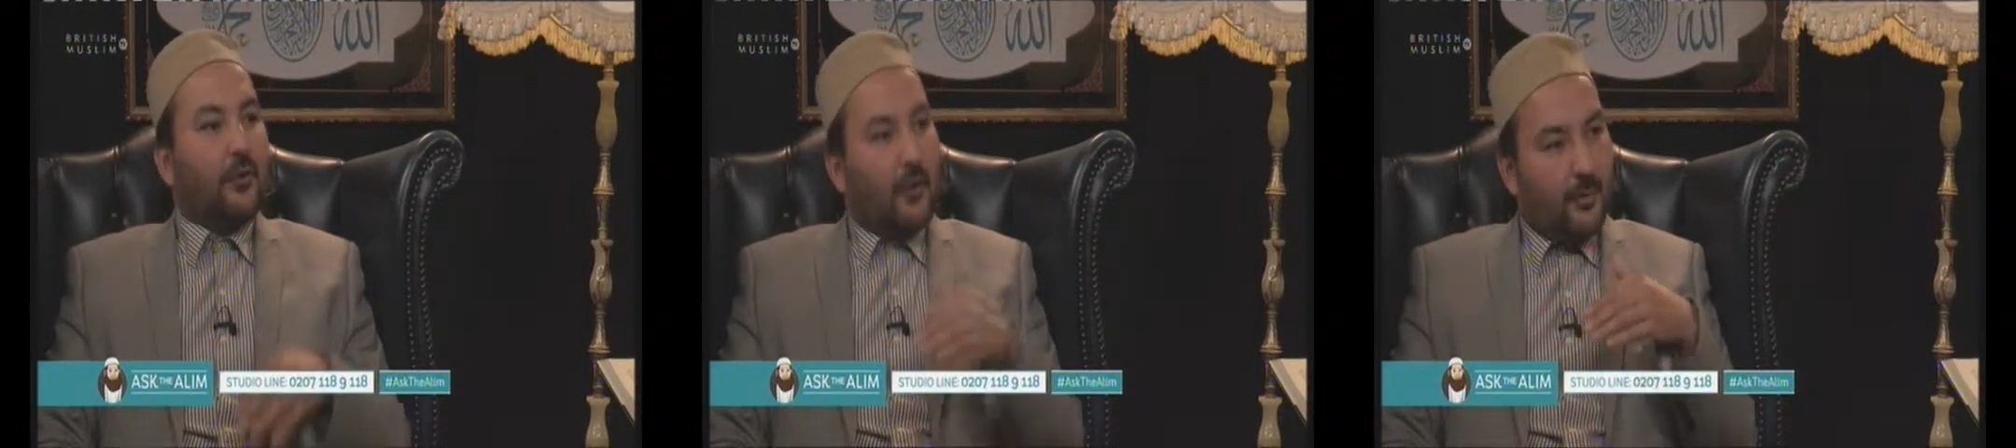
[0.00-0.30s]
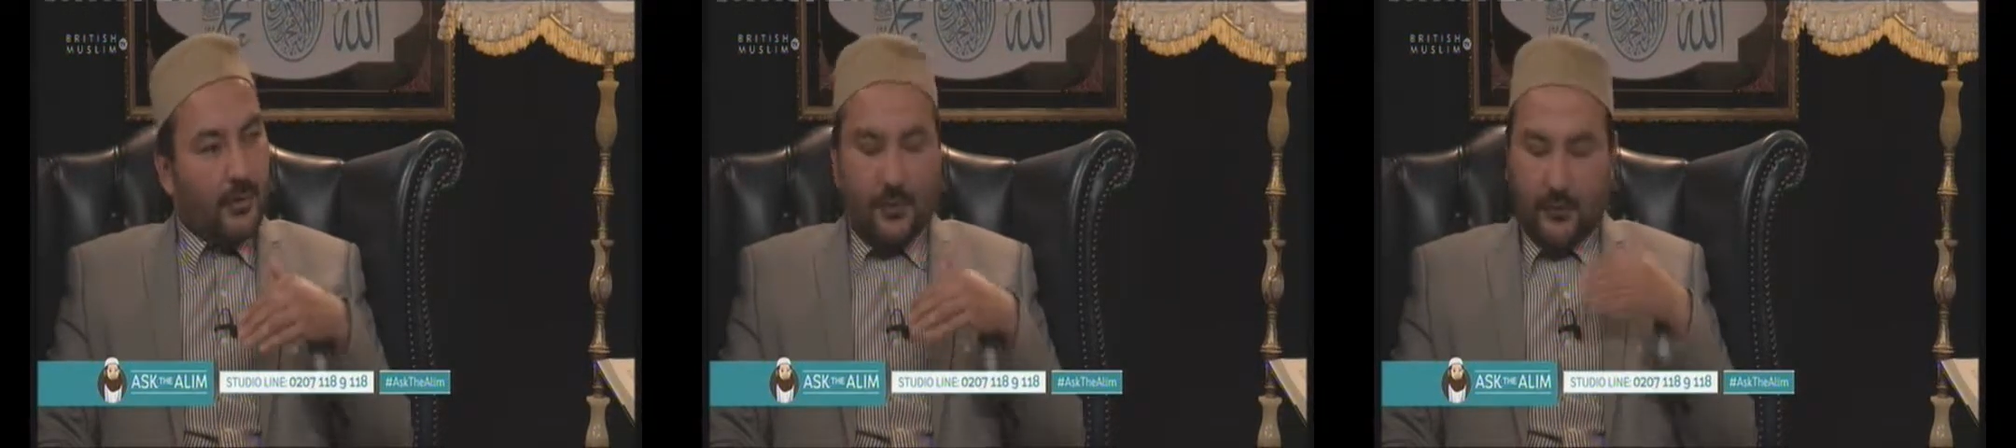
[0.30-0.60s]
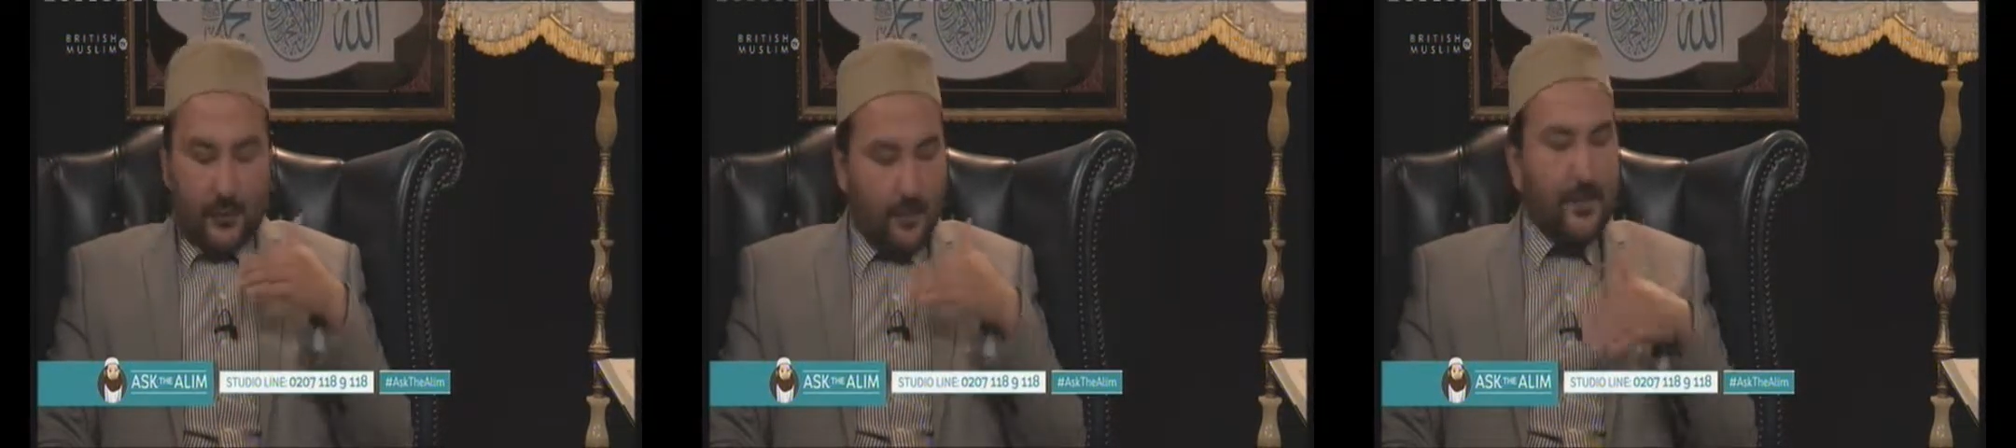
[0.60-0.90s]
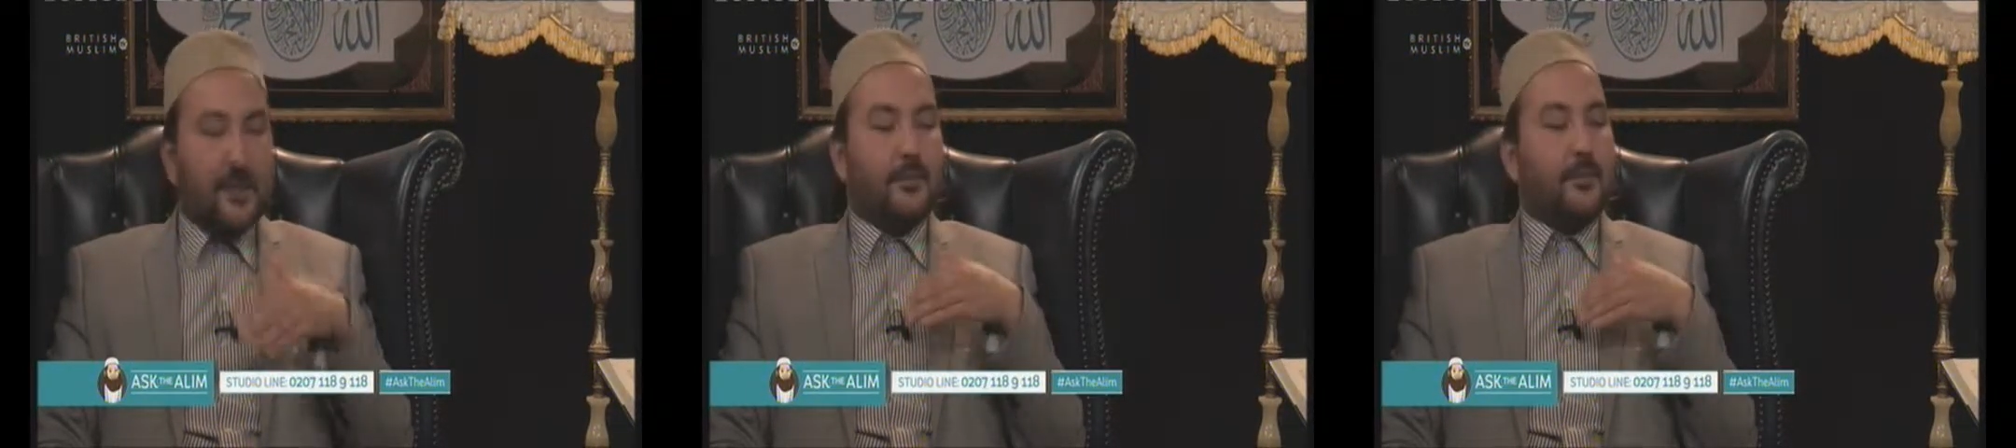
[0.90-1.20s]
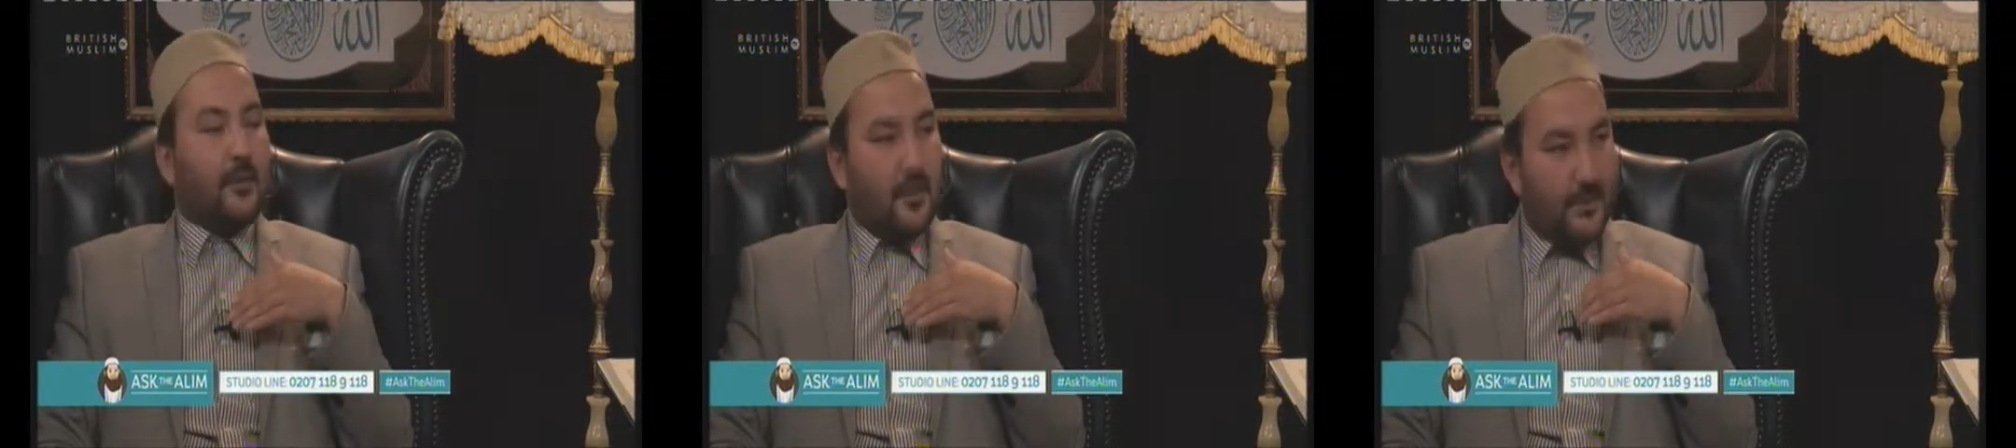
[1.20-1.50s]
coming or some man
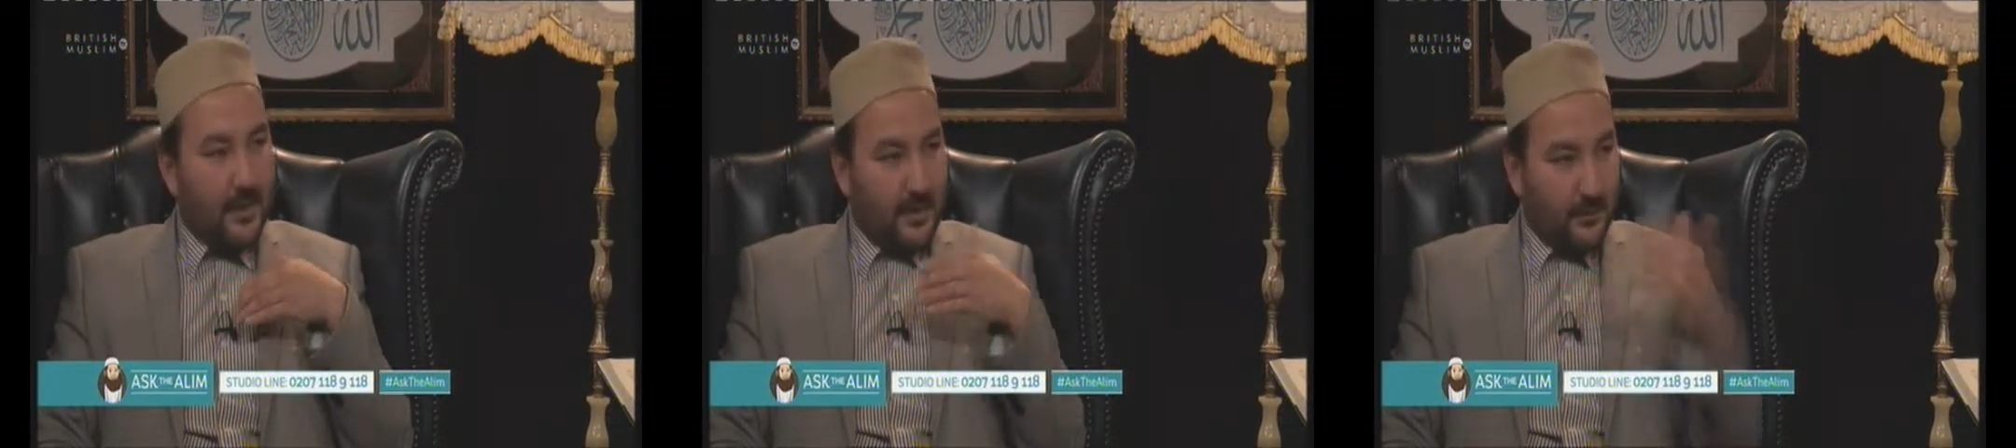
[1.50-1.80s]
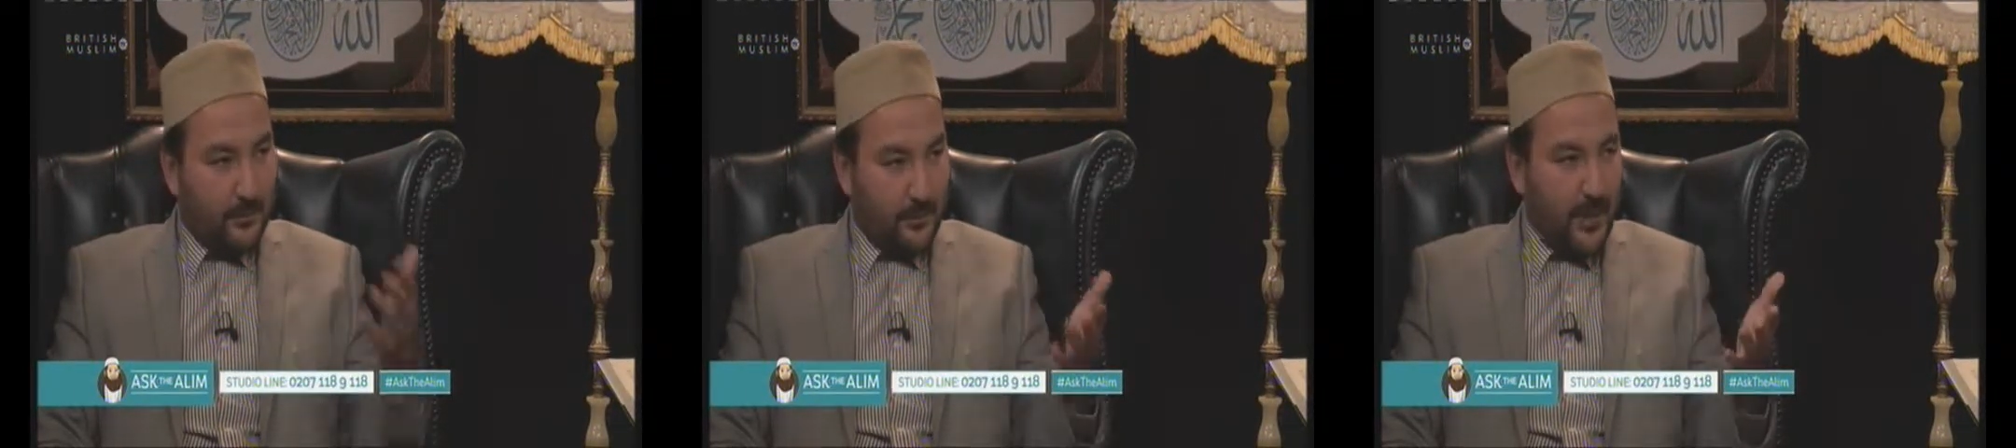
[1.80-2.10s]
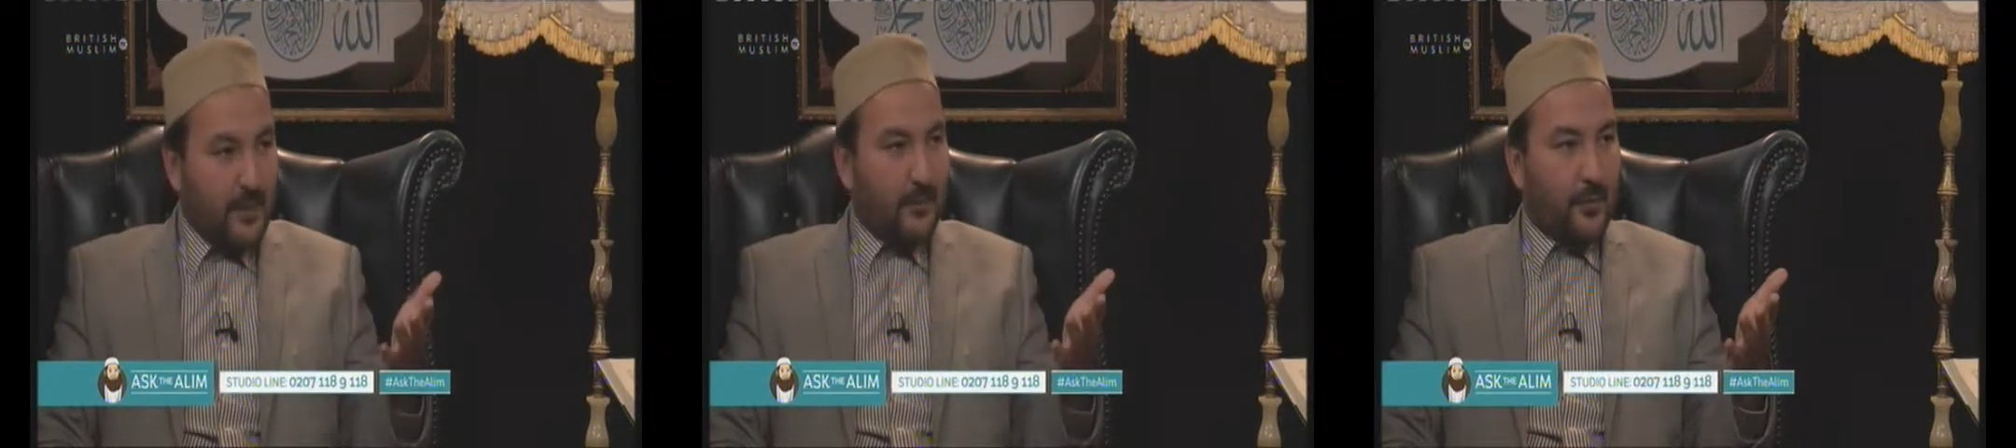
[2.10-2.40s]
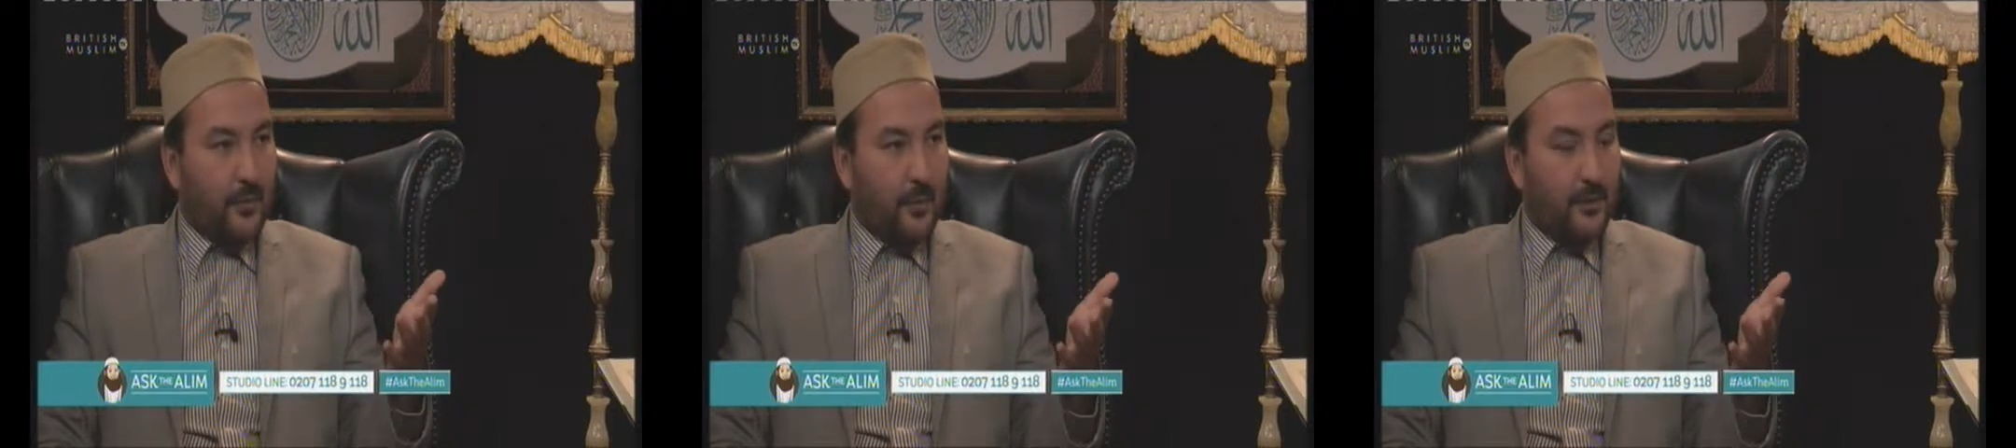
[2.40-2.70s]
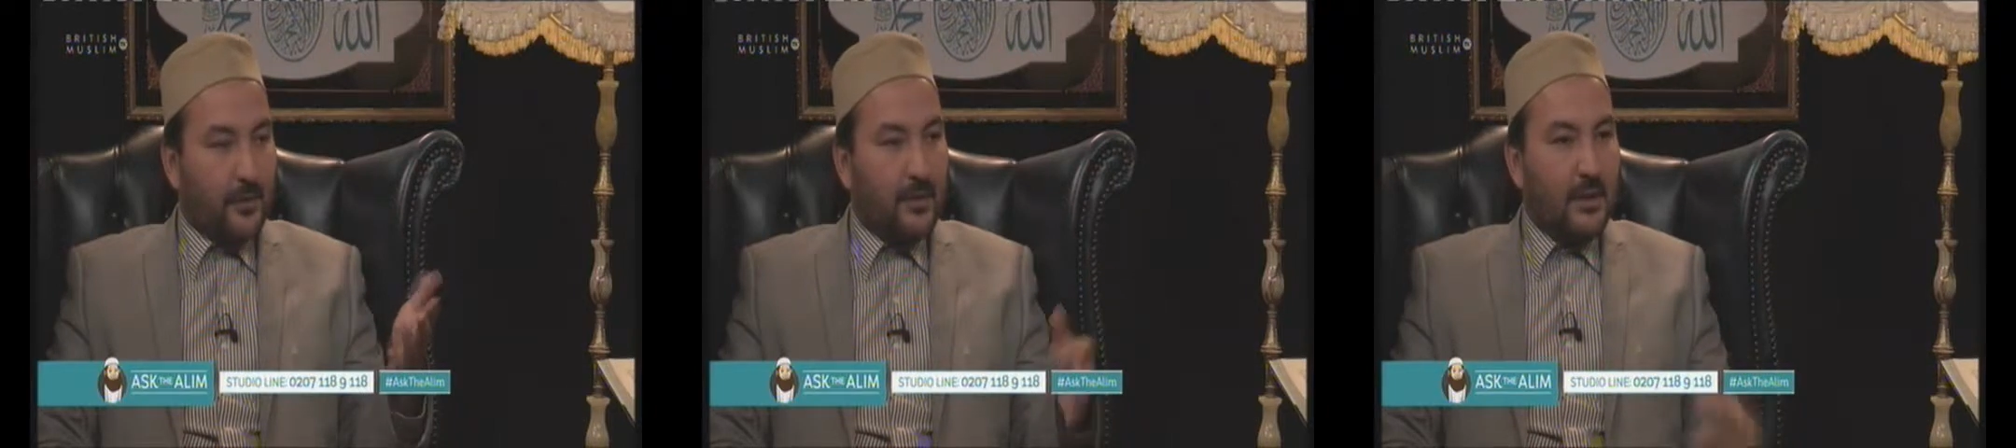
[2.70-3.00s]
coming and making proposal